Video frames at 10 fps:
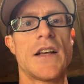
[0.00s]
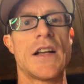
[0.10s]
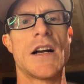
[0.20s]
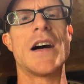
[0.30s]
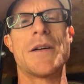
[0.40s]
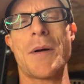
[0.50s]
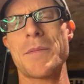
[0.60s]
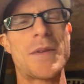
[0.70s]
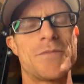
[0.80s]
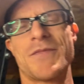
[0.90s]
I
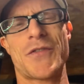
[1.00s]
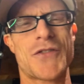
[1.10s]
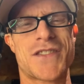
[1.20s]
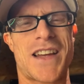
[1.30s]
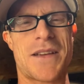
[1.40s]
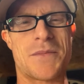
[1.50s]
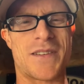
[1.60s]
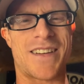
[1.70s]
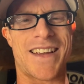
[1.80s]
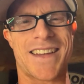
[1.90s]
mean, first time in
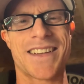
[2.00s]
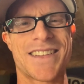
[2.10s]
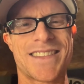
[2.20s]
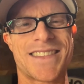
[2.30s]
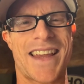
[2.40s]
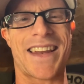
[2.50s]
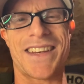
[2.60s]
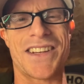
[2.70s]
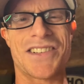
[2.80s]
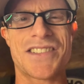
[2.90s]
like 10
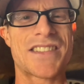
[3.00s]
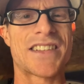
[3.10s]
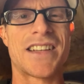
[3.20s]
years.